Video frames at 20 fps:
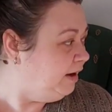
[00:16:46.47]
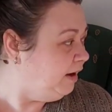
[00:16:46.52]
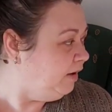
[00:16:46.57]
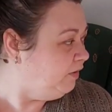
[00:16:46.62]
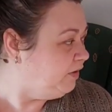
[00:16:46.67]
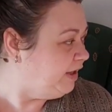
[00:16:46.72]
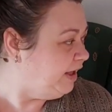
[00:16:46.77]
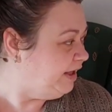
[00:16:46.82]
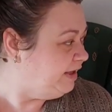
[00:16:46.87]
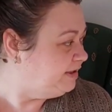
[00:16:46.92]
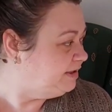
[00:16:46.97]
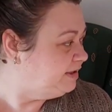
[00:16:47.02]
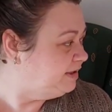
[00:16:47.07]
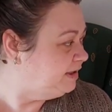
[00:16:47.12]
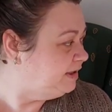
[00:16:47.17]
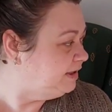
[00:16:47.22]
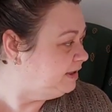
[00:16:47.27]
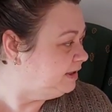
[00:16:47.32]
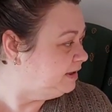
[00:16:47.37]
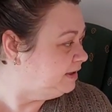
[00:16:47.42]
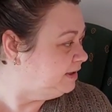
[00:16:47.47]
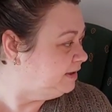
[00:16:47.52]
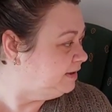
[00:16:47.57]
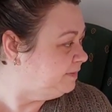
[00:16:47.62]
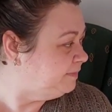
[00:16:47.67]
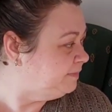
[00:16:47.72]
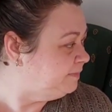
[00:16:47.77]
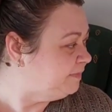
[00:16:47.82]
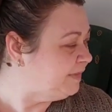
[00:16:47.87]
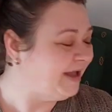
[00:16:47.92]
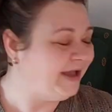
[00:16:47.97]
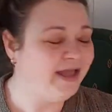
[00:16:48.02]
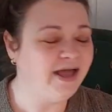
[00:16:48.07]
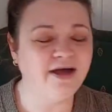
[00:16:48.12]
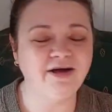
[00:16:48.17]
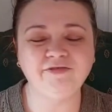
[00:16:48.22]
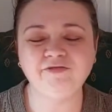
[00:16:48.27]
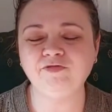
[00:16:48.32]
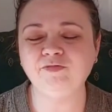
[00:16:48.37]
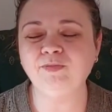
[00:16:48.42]
Okay, I
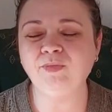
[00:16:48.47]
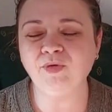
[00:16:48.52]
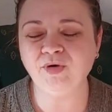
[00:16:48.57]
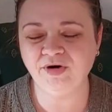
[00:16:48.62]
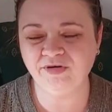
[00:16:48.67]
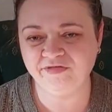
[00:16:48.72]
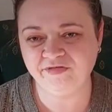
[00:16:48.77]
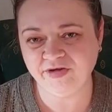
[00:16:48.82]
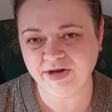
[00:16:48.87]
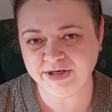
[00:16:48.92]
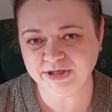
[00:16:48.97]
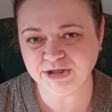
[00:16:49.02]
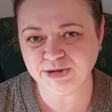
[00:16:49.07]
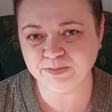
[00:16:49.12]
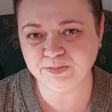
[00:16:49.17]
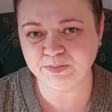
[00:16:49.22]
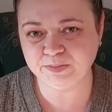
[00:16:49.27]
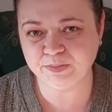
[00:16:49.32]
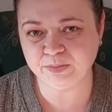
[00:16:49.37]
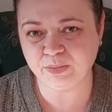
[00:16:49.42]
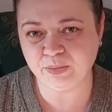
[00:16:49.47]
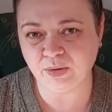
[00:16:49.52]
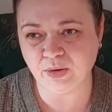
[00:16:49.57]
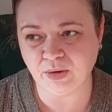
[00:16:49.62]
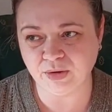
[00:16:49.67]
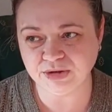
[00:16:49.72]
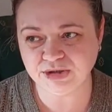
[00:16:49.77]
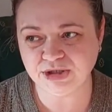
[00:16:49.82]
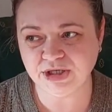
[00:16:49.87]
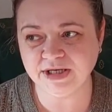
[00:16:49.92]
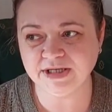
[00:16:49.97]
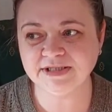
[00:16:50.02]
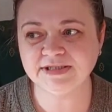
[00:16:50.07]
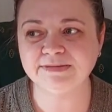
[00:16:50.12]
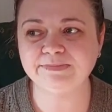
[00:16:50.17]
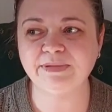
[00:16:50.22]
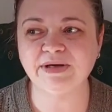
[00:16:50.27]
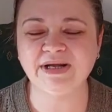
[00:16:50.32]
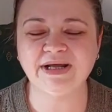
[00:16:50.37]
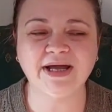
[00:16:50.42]
have more finished projects,
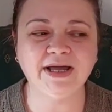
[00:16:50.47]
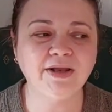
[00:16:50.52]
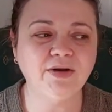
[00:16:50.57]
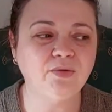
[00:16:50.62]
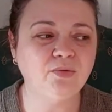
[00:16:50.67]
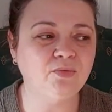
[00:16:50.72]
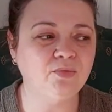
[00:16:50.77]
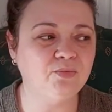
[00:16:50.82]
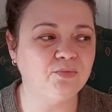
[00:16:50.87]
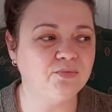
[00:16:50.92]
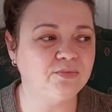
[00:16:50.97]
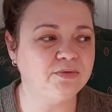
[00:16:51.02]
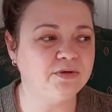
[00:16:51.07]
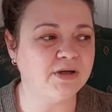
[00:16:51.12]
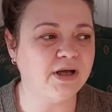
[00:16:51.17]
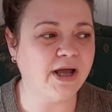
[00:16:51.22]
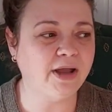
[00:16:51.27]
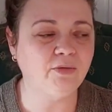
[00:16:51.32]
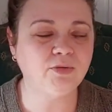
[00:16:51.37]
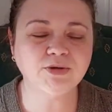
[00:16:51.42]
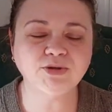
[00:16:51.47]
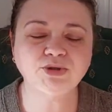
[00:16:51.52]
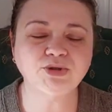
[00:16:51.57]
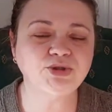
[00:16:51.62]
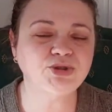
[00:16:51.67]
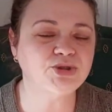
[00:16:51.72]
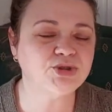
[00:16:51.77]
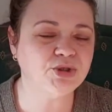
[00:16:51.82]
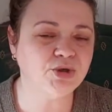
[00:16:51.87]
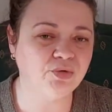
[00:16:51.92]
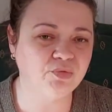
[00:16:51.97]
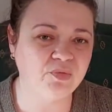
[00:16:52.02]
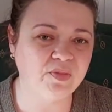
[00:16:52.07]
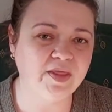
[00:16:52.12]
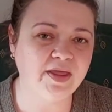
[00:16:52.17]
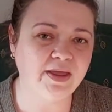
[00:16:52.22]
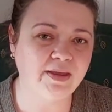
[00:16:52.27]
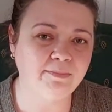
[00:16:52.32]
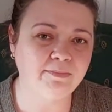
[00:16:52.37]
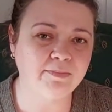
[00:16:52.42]
but I won't show
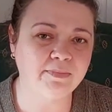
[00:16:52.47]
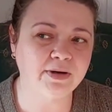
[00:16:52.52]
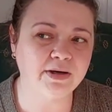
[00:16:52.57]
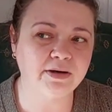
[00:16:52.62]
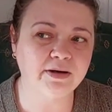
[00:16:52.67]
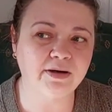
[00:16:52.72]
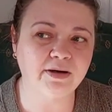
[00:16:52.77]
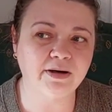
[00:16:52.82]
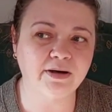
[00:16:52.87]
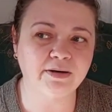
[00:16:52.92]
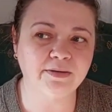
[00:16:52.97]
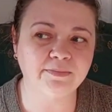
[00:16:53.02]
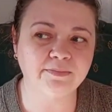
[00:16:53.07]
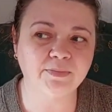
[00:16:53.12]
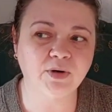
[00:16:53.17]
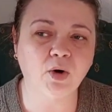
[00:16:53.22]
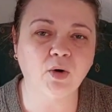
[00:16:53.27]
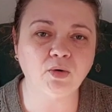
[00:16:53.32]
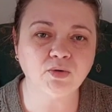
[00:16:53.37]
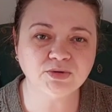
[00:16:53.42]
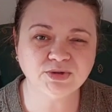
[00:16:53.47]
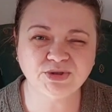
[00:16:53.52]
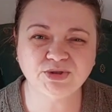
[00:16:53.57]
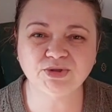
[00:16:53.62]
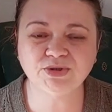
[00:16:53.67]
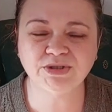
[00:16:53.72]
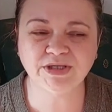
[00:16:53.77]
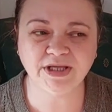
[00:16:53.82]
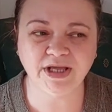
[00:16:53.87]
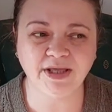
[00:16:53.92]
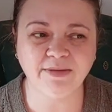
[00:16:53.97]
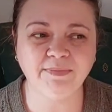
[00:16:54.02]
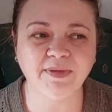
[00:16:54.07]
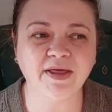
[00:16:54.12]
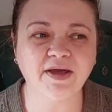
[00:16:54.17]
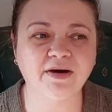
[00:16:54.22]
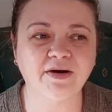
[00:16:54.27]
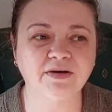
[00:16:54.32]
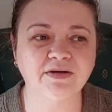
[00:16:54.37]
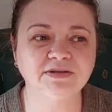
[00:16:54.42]
them all today
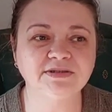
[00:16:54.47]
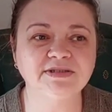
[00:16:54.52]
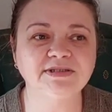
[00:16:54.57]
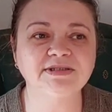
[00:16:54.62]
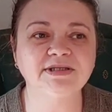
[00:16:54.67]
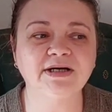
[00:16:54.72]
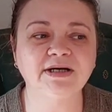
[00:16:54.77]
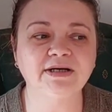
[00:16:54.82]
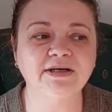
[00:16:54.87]
because